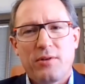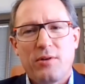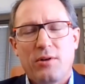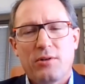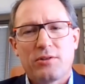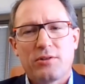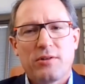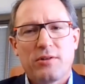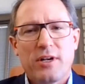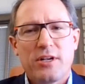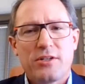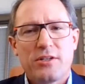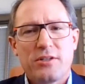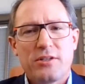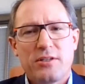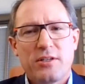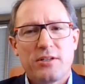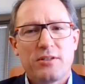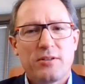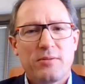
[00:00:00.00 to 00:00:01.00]
alteration
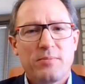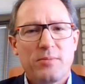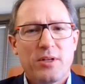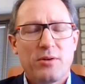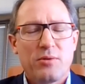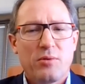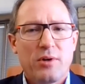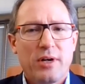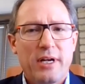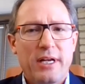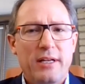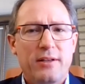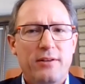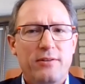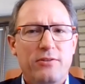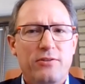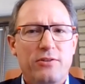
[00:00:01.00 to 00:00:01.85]
system that we're in.